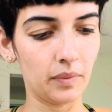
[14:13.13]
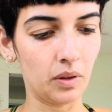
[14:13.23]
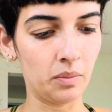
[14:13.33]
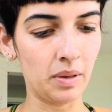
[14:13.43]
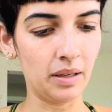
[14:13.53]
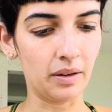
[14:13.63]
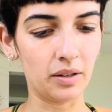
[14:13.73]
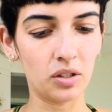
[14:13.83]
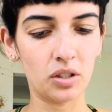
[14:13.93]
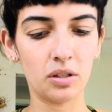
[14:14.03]
Oh my
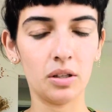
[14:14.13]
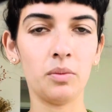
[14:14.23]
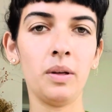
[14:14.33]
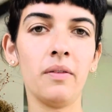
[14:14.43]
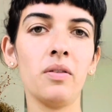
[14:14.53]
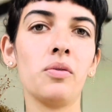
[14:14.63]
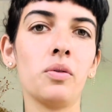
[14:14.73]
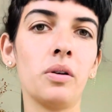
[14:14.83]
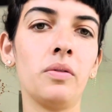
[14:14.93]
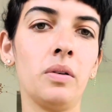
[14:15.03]
gosh. And we have the
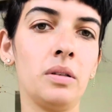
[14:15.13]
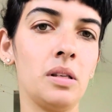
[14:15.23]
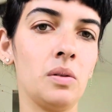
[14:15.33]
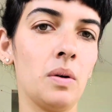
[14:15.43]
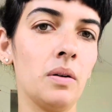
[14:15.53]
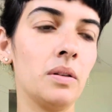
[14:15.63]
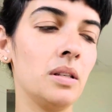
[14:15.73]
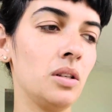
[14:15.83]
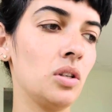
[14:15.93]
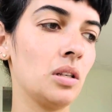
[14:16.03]
Four of Wands as well. This
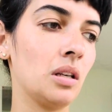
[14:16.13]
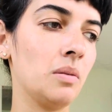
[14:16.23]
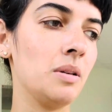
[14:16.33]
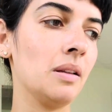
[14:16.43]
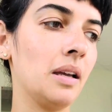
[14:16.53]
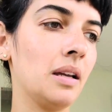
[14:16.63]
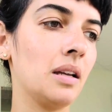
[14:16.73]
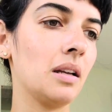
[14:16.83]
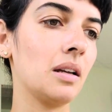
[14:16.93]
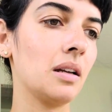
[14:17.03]
is just going to be
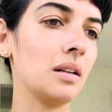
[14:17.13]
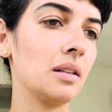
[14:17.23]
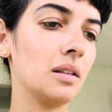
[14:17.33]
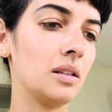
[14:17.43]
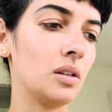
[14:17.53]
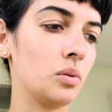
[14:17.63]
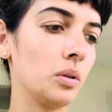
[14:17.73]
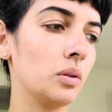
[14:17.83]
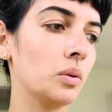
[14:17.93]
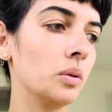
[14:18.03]
like, this is
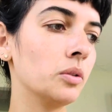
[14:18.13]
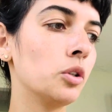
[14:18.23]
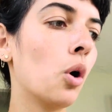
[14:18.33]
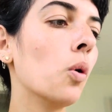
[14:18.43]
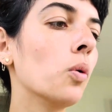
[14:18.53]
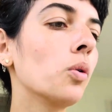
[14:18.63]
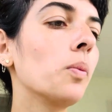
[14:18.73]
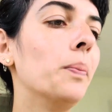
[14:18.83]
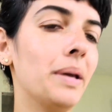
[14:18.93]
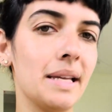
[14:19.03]
really cool.
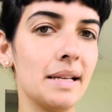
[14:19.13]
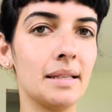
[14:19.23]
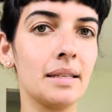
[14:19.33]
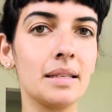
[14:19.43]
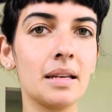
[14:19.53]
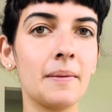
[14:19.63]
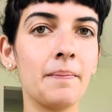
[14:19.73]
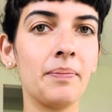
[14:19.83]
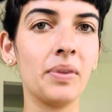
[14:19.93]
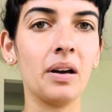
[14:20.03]
Total peace
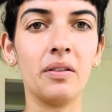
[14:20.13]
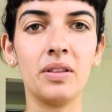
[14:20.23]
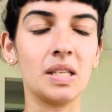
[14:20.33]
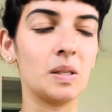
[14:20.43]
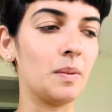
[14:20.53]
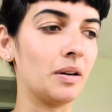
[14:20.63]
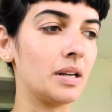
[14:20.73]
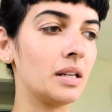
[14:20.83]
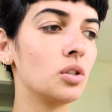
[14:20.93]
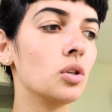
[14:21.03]
of the
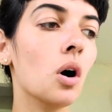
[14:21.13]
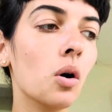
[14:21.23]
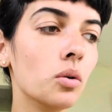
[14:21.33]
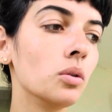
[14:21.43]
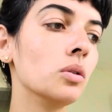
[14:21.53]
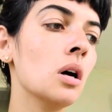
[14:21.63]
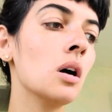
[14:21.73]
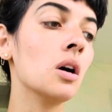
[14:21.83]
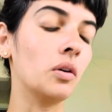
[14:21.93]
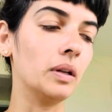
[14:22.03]
spirit, total
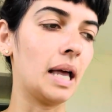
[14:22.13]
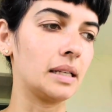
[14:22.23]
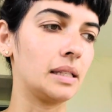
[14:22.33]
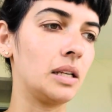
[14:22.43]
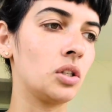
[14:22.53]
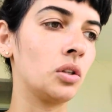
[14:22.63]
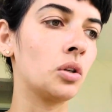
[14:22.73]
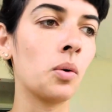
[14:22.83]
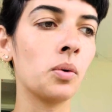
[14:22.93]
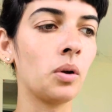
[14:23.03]
relaxation,
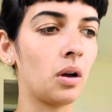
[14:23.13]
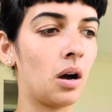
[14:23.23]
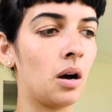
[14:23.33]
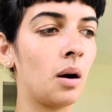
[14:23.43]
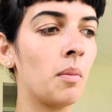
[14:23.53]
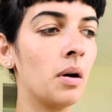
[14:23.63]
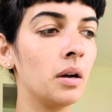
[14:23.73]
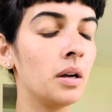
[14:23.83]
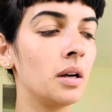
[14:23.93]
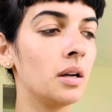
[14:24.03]
total calm,
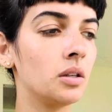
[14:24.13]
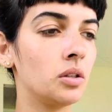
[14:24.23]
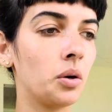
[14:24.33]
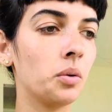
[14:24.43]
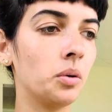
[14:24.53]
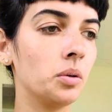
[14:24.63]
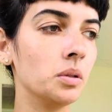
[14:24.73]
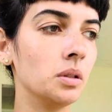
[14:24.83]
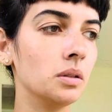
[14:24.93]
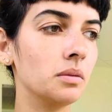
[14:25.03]

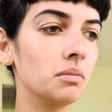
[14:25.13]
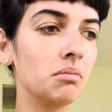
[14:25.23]
total